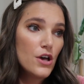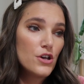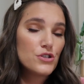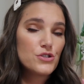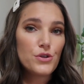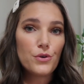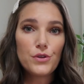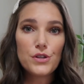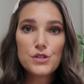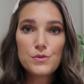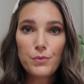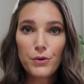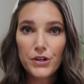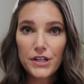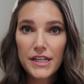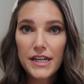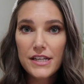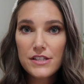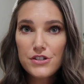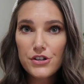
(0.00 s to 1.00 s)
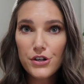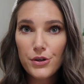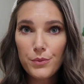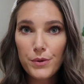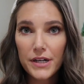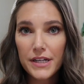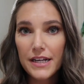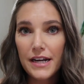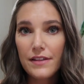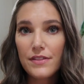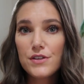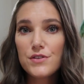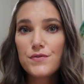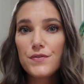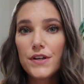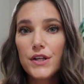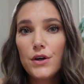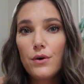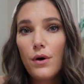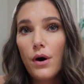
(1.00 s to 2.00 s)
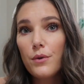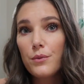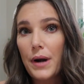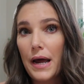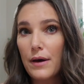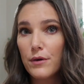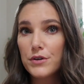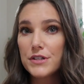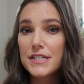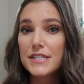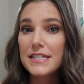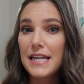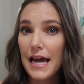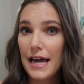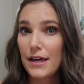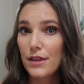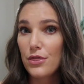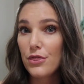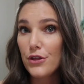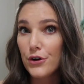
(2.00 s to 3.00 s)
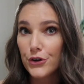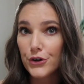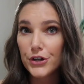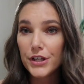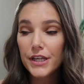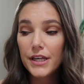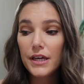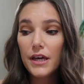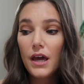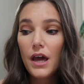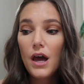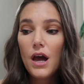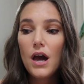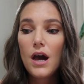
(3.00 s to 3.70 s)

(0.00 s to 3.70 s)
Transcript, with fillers: So this morning I started working on this video around nine thirty.